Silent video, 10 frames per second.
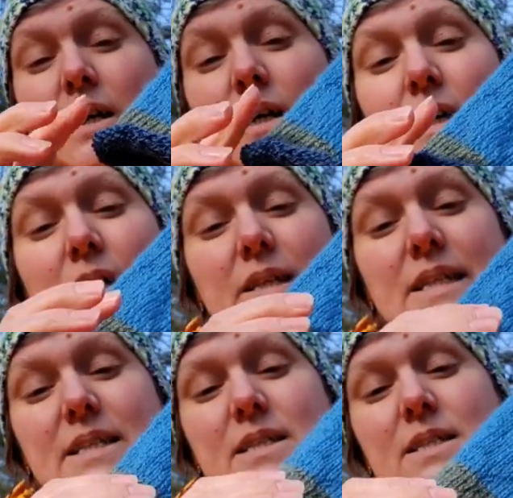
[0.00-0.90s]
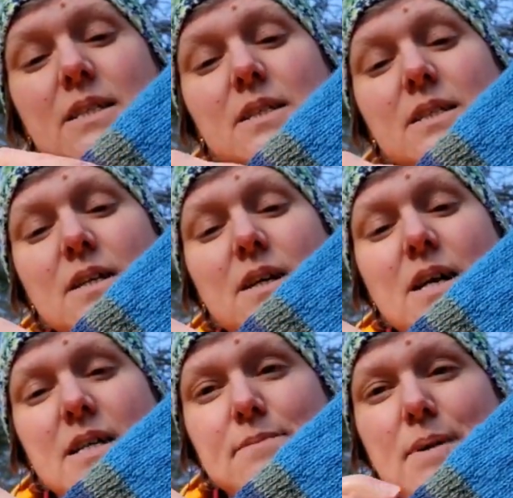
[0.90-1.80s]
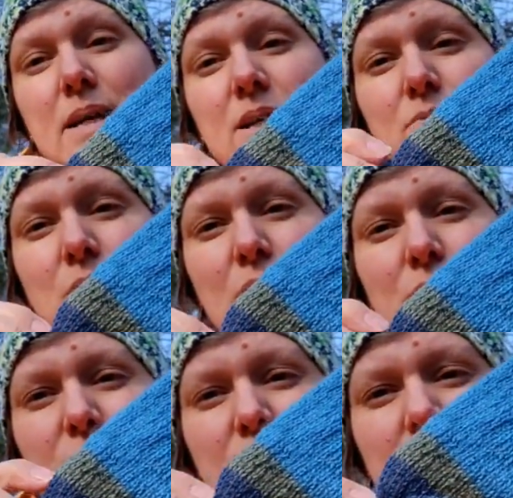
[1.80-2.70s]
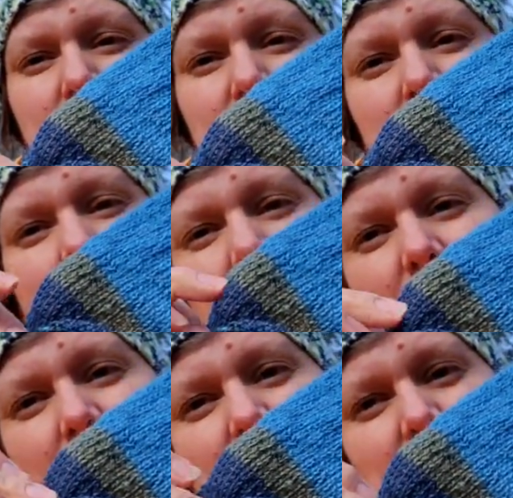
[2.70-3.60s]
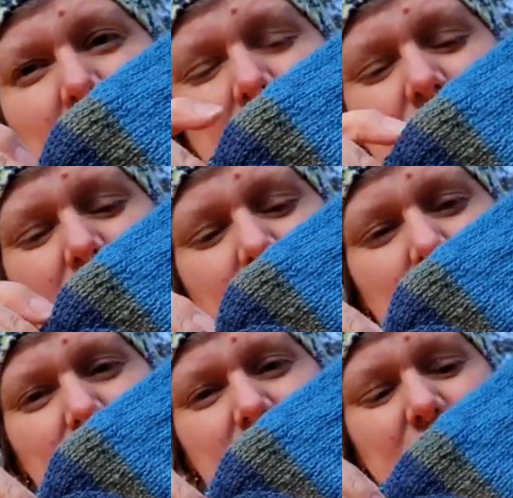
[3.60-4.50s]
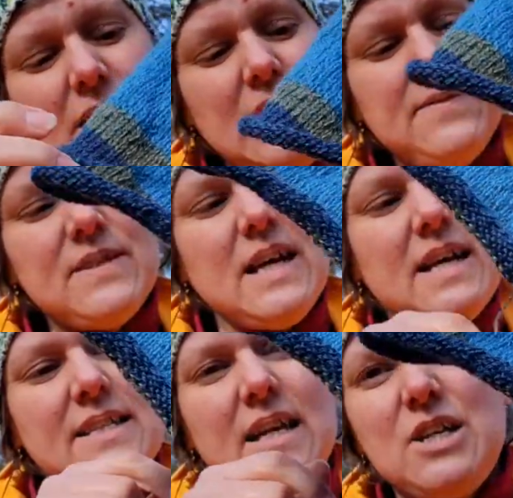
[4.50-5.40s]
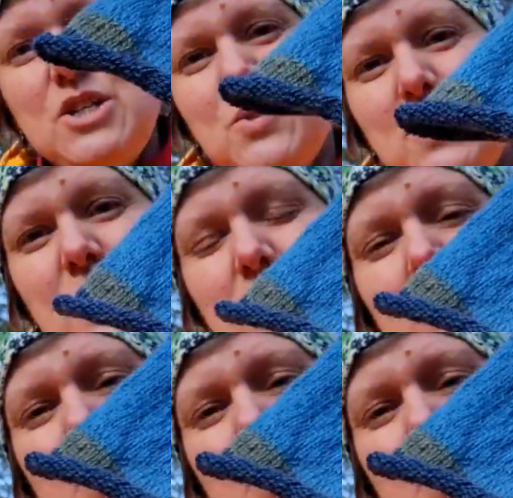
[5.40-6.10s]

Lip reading: knit as many rows in the sleeves as I do in the